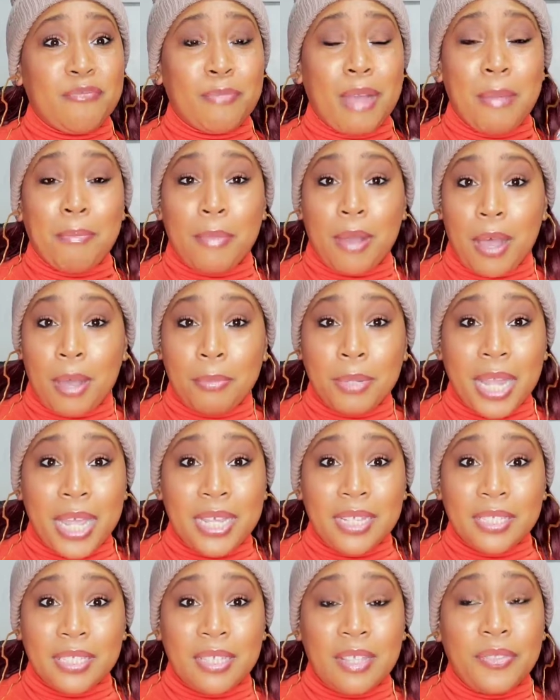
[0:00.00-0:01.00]
my mom
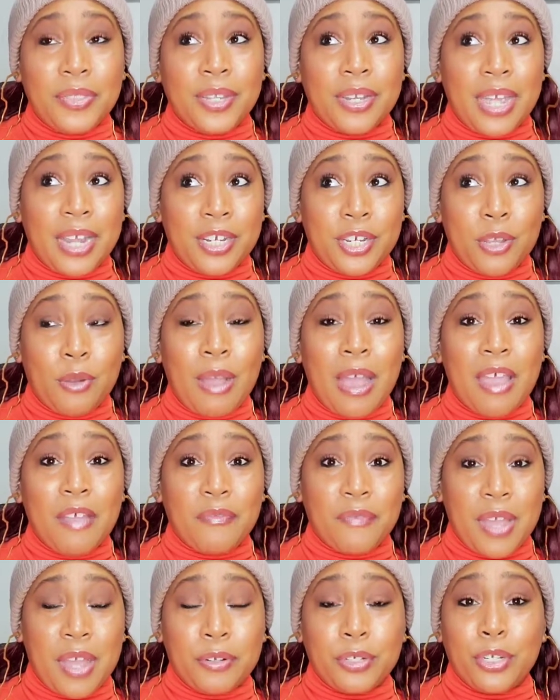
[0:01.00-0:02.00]
likes it, then I know I
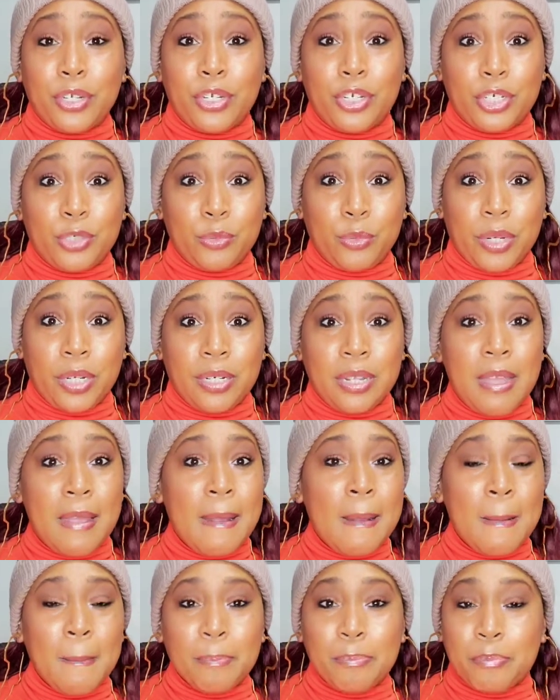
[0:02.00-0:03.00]
found a good one,
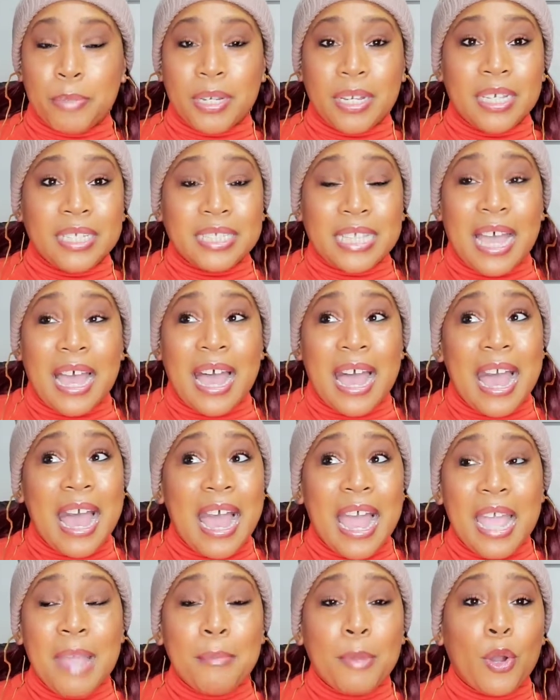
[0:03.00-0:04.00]
because
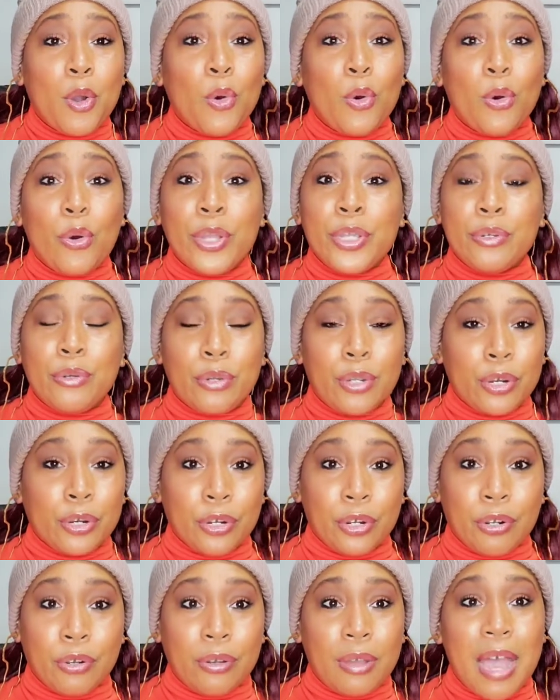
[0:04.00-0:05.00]
I'm an oil
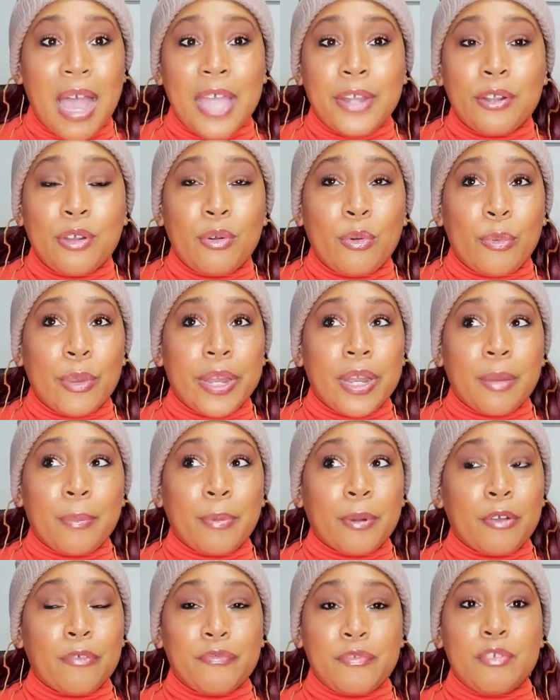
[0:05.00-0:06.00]
girl. I don't wear
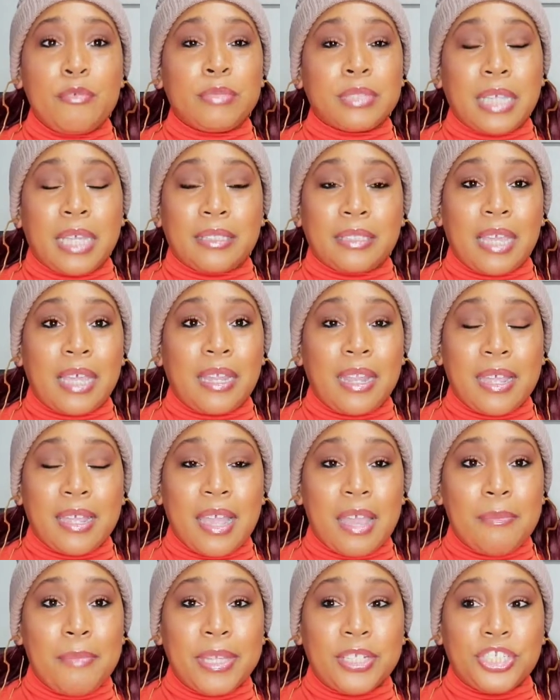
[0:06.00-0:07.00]
perfumes like that, like
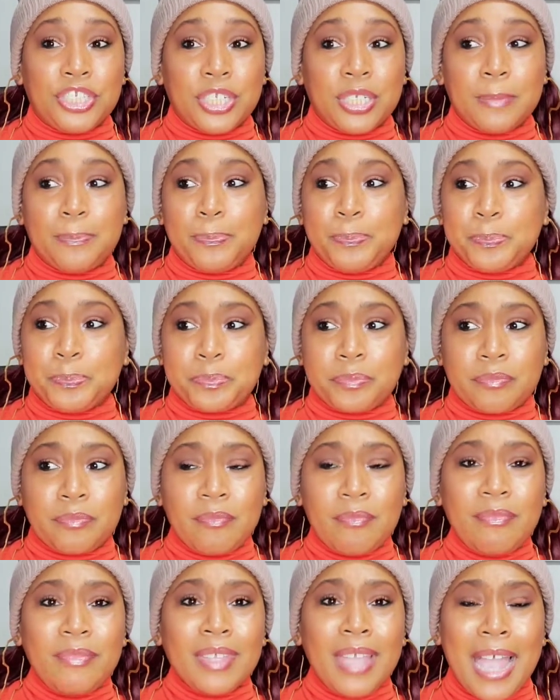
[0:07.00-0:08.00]
I mentioned.
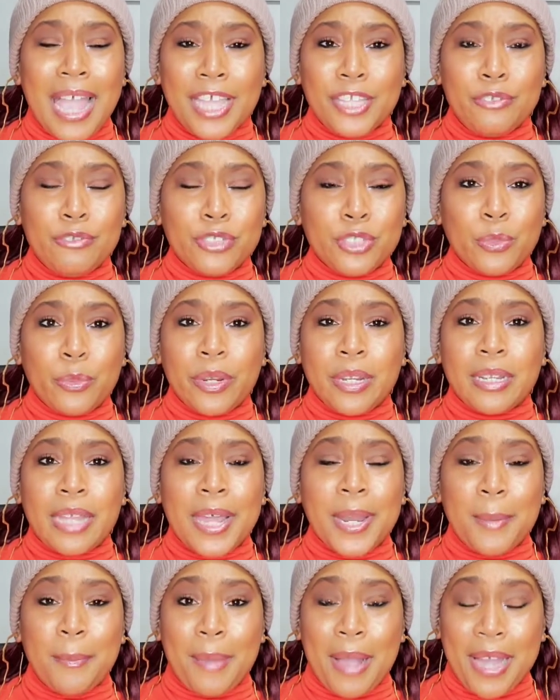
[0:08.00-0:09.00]
I used to wear a
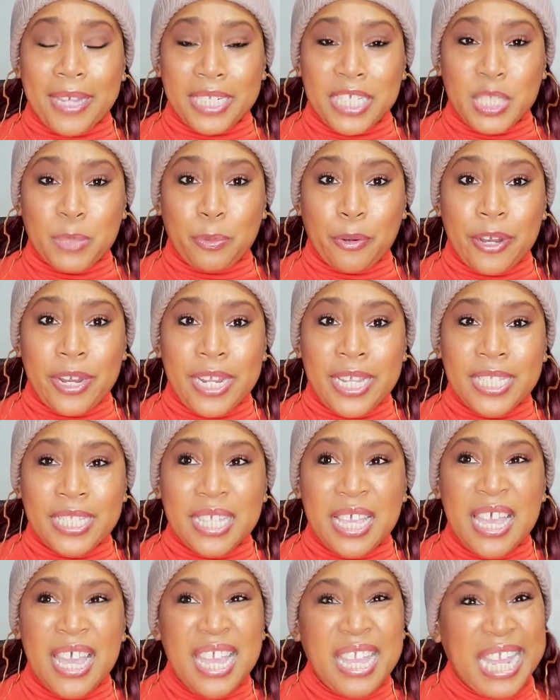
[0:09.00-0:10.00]
lot of body sprays,
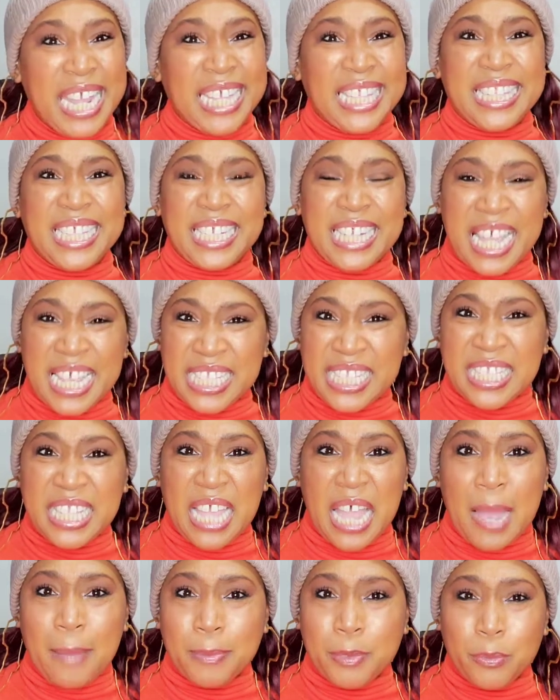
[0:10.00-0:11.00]
and then I
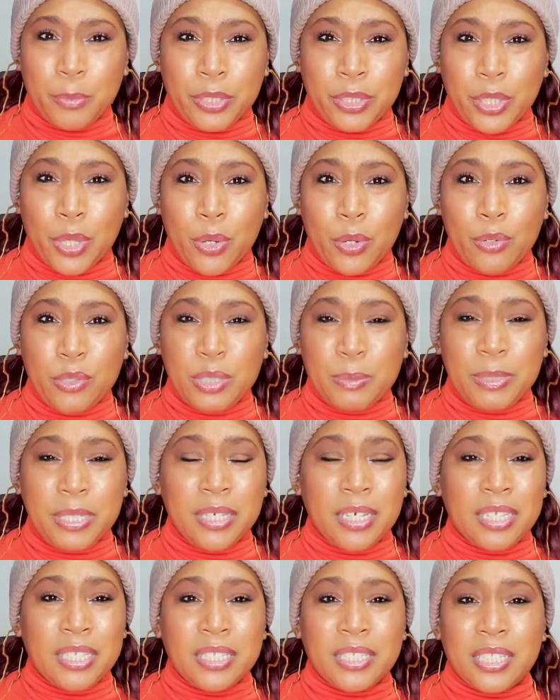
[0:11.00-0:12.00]
stopped with those
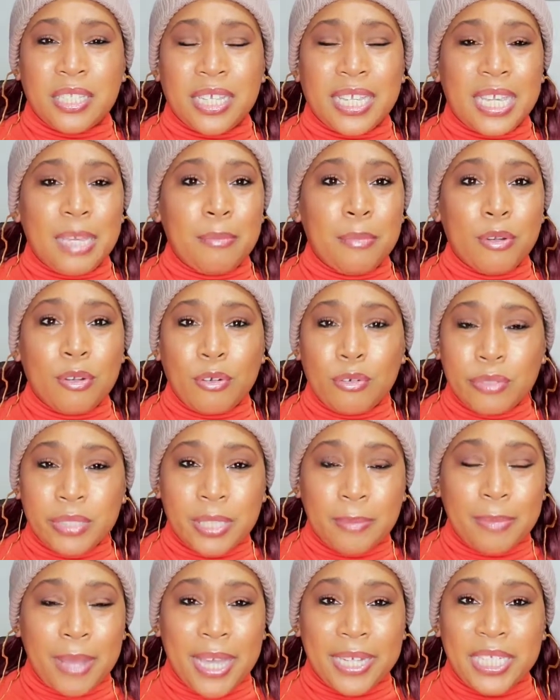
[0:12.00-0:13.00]
because the chemicals
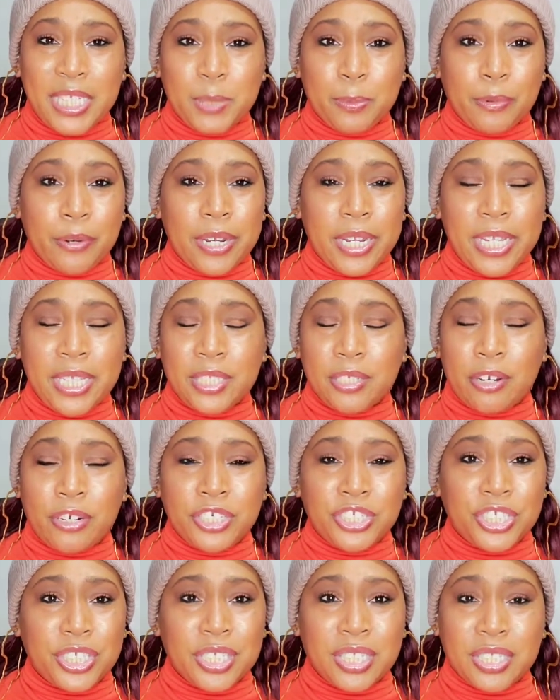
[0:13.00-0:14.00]
in body sprays are
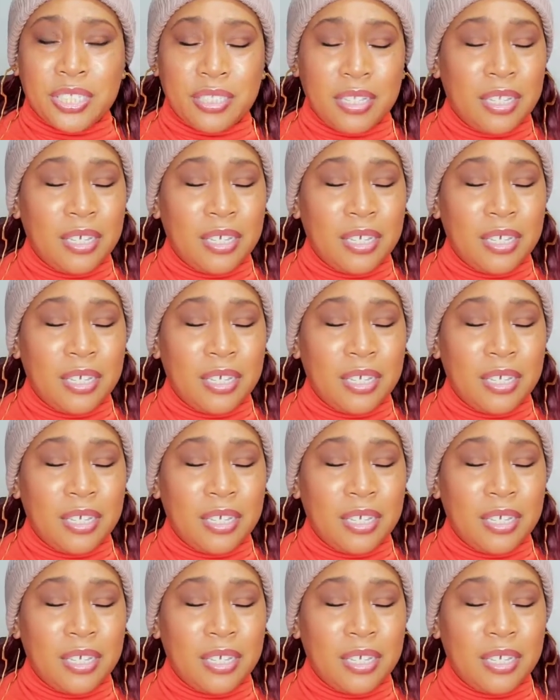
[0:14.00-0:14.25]
just,